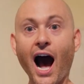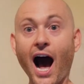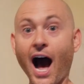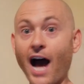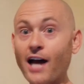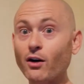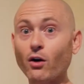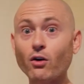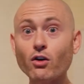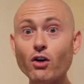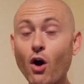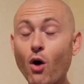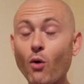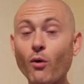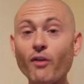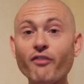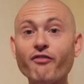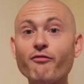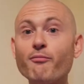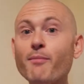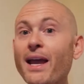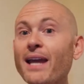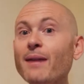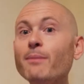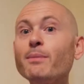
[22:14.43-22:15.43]
I don't know
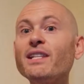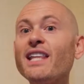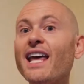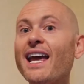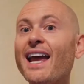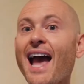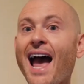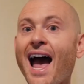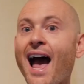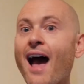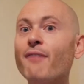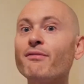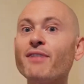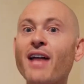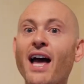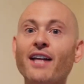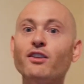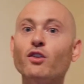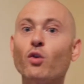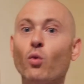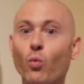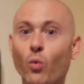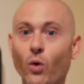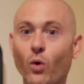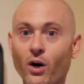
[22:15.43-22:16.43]
if maybe they have that
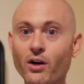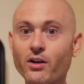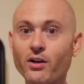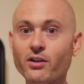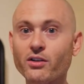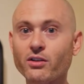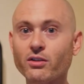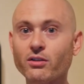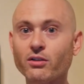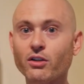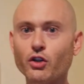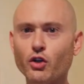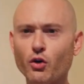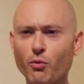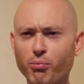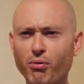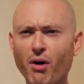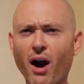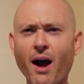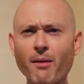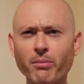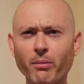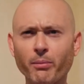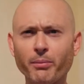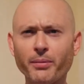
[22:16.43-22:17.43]
in the works. You
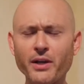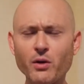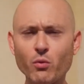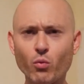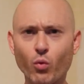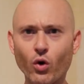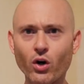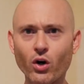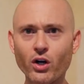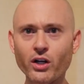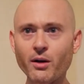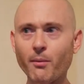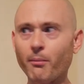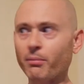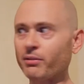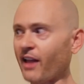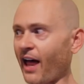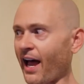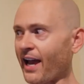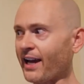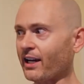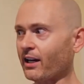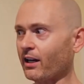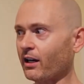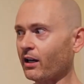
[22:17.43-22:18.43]
probably would.
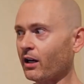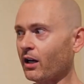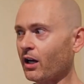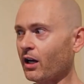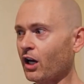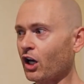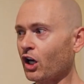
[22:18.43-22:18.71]
Like,